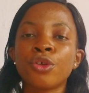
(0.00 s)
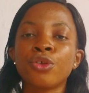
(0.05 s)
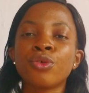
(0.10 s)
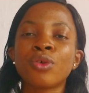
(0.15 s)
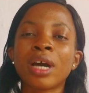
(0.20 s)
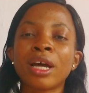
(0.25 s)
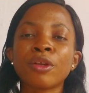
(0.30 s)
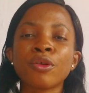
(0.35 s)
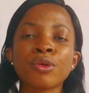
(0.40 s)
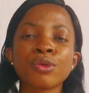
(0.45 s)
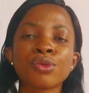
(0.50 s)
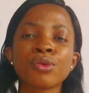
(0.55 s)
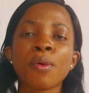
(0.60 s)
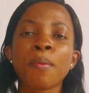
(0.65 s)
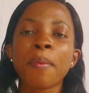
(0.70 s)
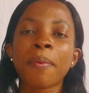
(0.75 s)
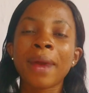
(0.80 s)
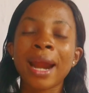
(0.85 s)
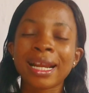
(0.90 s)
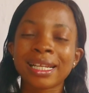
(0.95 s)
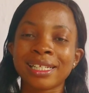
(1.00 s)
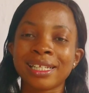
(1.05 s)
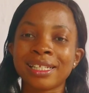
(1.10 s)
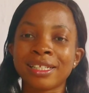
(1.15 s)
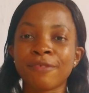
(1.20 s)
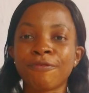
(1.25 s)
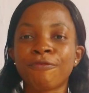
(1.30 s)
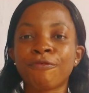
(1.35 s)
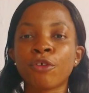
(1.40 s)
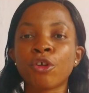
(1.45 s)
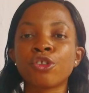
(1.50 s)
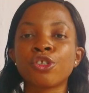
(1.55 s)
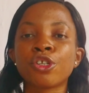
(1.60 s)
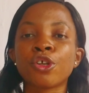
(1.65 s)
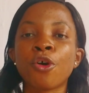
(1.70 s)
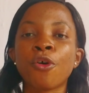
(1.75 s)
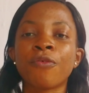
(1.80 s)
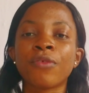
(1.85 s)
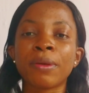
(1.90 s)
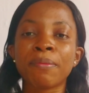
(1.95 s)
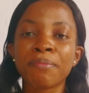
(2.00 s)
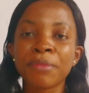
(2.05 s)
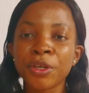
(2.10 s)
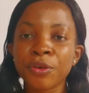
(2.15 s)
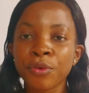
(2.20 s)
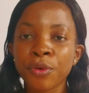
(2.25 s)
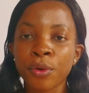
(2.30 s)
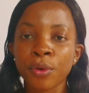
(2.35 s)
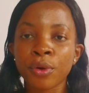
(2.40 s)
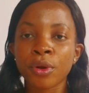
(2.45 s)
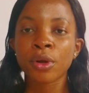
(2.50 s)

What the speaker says: You can also practice in front of a mirror.